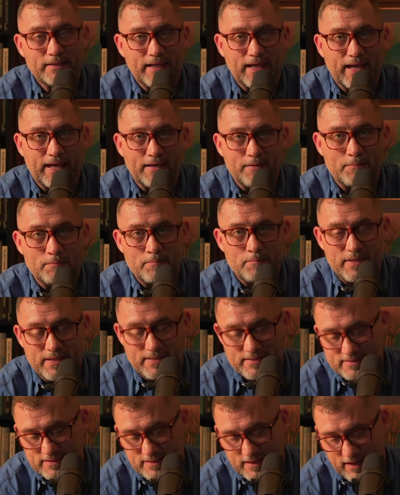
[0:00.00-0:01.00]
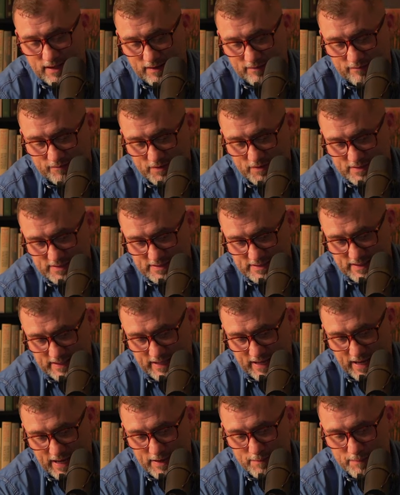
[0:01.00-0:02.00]
at a men's conference that
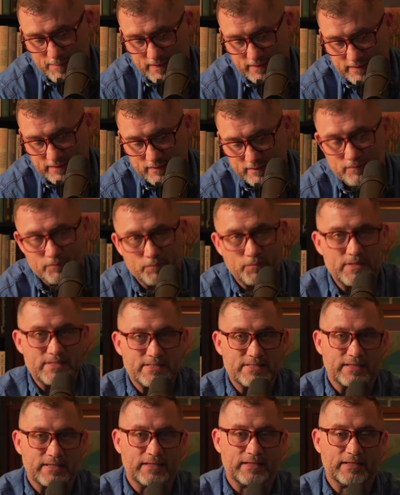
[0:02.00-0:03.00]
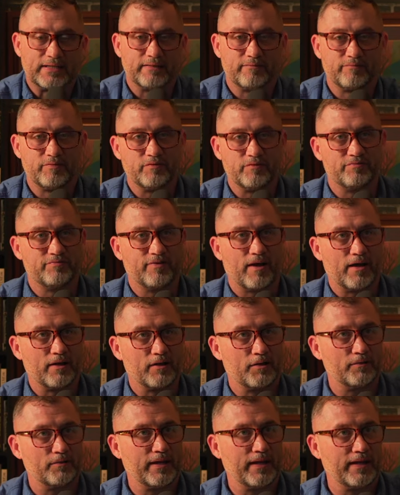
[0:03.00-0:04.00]
happened recently. If you
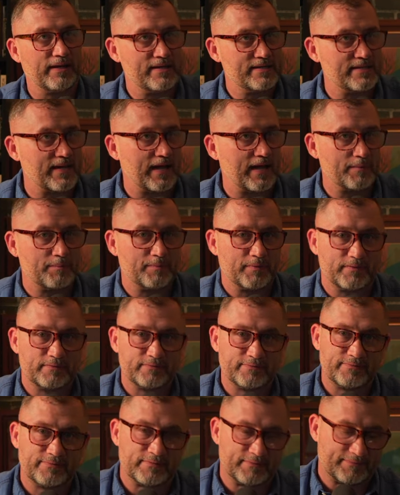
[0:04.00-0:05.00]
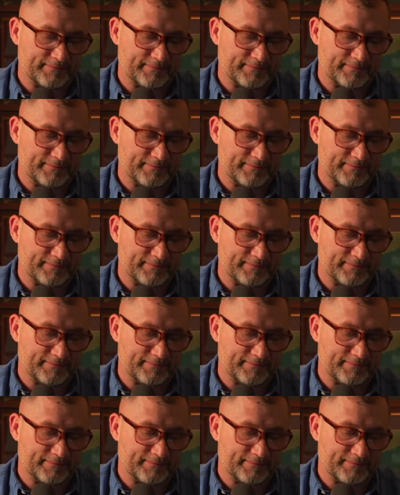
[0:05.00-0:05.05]
followed any type of